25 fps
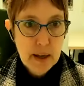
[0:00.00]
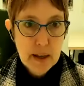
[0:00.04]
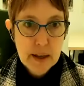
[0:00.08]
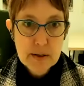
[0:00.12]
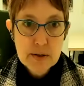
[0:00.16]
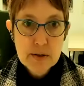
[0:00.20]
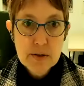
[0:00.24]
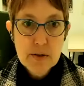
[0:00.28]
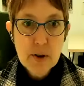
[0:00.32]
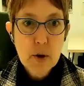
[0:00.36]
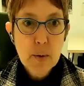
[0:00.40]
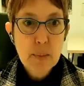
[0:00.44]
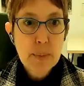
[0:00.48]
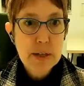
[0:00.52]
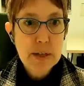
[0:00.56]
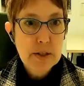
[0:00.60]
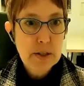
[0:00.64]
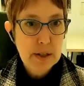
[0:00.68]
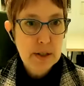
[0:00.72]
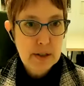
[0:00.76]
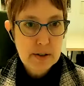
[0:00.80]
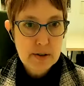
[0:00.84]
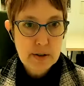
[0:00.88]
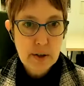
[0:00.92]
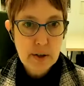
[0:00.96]
So much
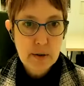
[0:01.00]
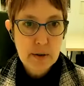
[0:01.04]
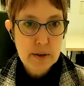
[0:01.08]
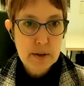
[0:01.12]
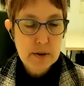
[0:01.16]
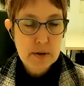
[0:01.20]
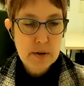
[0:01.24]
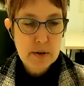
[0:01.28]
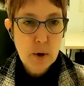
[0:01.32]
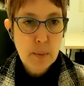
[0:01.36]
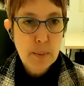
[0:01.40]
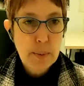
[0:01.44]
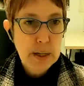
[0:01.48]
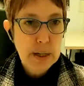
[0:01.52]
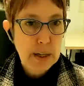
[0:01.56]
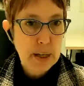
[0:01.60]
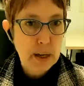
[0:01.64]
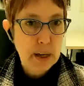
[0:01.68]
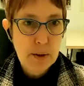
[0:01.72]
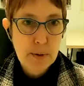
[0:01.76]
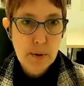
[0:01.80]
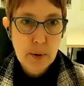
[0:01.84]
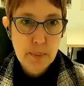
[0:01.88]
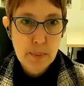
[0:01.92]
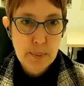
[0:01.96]
easier than so many
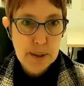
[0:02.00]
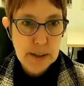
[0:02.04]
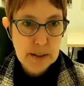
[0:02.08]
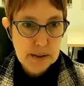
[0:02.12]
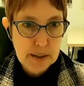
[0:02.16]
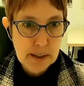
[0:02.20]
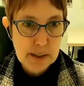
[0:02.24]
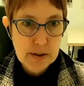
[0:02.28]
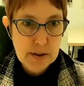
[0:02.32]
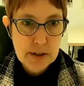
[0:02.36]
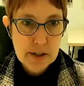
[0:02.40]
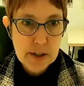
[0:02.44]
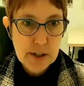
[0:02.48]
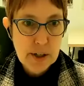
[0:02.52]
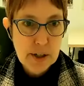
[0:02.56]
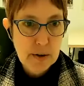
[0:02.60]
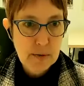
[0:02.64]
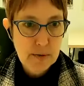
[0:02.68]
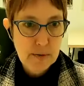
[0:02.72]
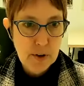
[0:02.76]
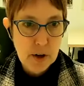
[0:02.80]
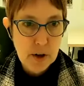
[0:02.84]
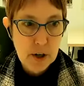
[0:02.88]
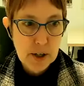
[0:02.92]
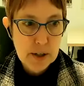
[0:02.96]
other buildings to
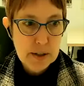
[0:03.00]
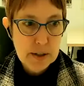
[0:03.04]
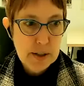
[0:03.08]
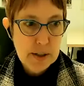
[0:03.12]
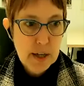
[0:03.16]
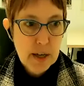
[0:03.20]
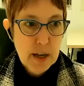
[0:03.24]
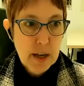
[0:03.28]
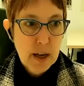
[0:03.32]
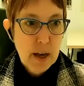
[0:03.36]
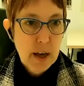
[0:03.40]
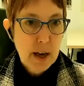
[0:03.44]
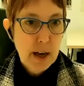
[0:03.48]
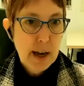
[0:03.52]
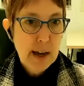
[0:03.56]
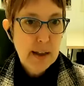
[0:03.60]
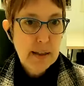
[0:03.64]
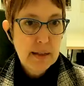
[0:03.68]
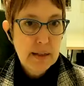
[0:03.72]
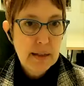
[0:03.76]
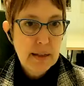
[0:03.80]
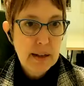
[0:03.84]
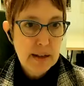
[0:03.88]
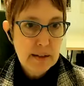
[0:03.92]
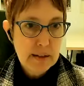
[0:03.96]
convert.
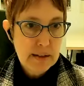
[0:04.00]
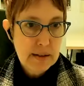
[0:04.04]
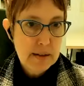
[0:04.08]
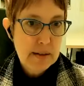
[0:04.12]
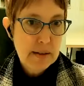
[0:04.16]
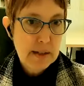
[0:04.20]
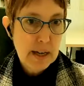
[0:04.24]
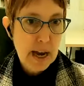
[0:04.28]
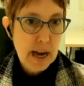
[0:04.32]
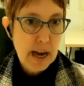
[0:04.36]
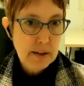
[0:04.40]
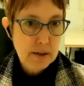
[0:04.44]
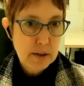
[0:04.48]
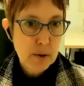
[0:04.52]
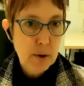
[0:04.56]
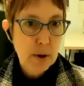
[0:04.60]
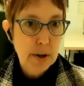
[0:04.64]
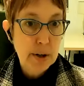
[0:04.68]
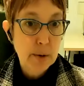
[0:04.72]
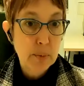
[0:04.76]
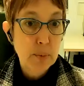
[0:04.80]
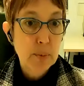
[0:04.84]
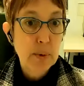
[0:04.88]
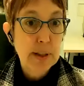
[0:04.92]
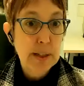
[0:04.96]
And this tax
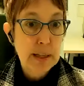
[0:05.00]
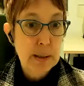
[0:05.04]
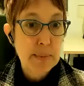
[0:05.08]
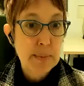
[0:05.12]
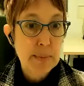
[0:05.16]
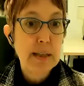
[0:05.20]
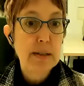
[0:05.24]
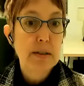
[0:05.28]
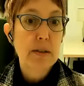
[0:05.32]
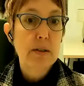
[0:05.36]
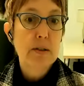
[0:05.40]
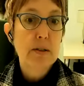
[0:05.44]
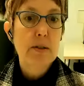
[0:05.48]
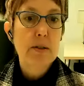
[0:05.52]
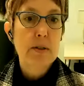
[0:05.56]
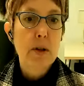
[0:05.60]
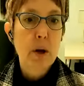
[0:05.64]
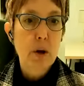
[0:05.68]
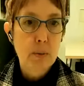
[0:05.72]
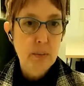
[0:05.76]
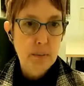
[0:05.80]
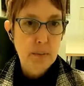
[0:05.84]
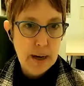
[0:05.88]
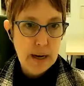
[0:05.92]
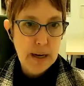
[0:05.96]
credit really makes it
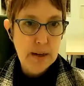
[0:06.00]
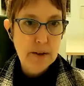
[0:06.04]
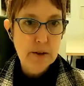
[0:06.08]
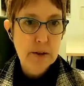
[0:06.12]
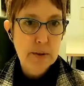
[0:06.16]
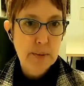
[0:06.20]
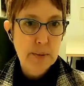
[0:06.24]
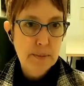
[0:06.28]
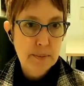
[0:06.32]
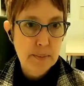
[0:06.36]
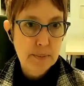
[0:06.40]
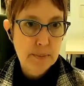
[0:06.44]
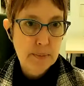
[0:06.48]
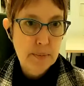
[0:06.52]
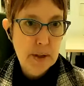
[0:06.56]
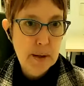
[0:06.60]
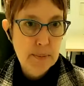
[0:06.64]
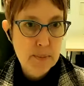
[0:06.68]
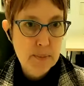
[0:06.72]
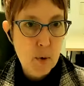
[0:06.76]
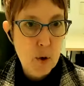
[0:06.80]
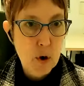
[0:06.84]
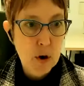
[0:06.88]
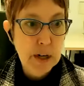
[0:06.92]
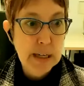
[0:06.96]
so much
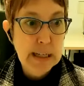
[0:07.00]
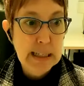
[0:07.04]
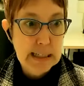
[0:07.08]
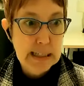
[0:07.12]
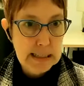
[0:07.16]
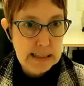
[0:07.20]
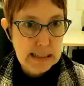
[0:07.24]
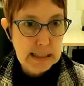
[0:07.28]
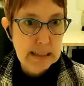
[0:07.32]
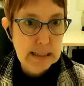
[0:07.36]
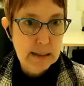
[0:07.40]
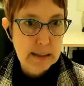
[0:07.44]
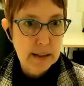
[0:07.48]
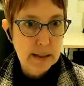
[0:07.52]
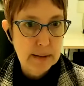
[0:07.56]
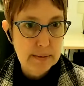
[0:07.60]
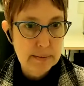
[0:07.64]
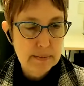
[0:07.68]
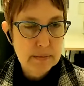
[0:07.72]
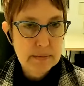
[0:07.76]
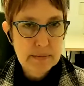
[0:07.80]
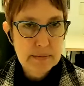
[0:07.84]
easier